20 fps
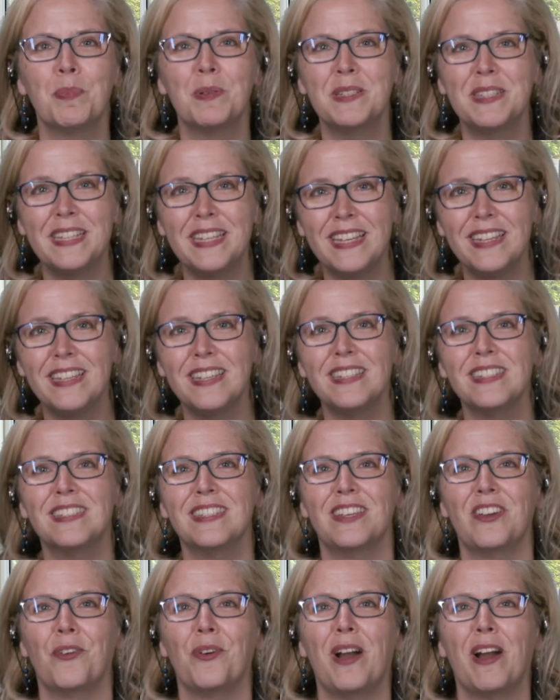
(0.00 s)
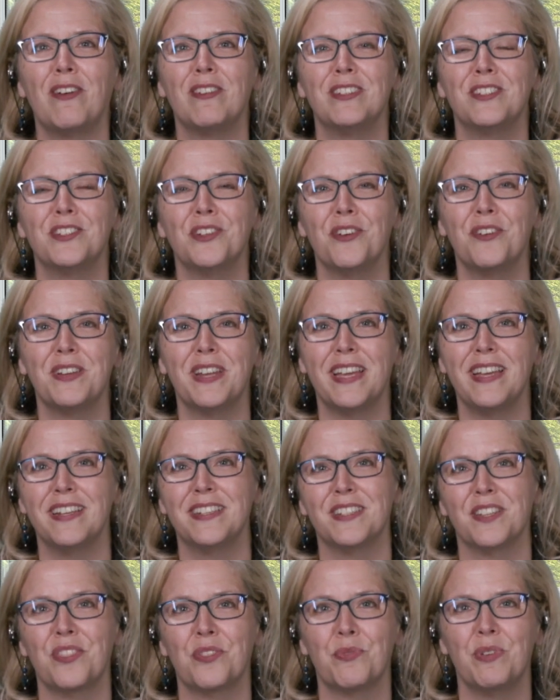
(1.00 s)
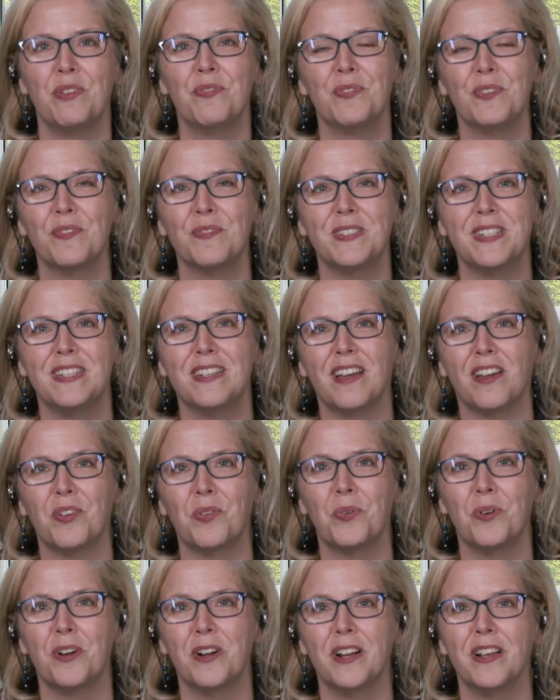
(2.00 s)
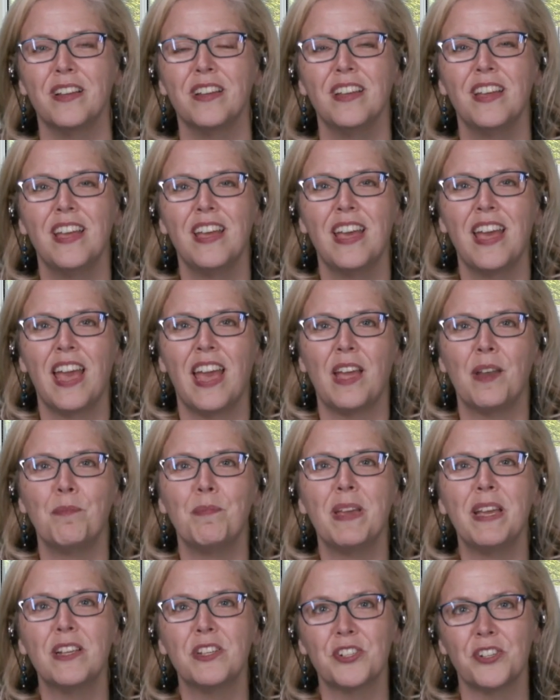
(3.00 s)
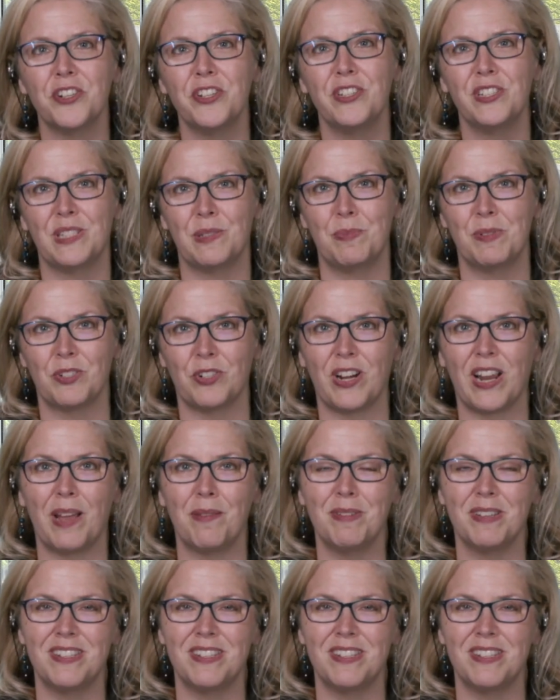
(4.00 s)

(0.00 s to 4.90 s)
Please go out and donate to 350.org and make sure you subscribe to